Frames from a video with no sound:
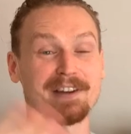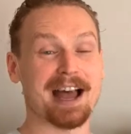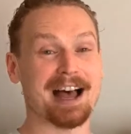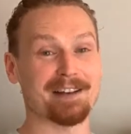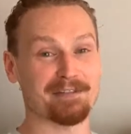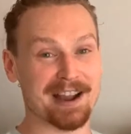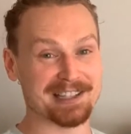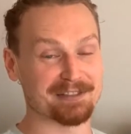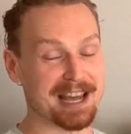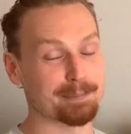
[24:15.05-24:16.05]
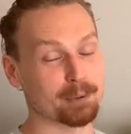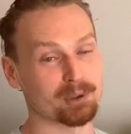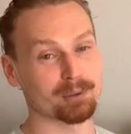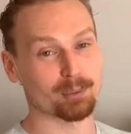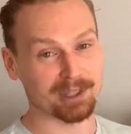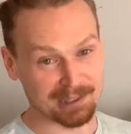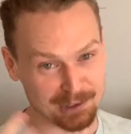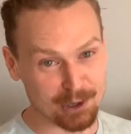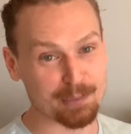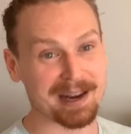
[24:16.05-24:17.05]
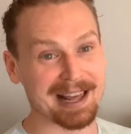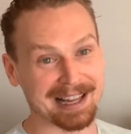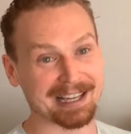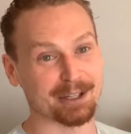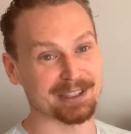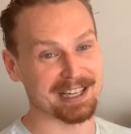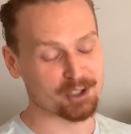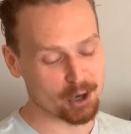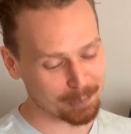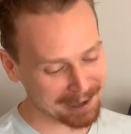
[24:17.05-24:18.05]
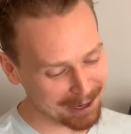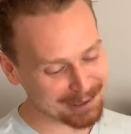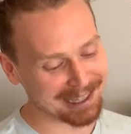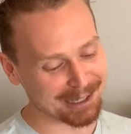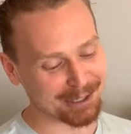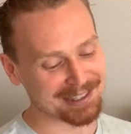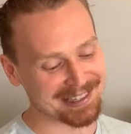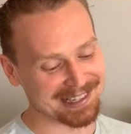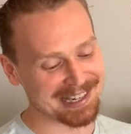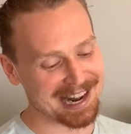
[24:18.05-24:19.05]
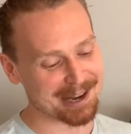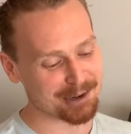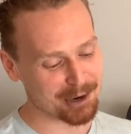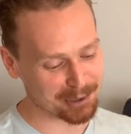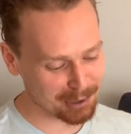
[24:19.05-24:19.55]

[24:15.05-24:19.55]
Fans of Deadpool will assume that I like a good dick joke, but I also like a good 69 joke.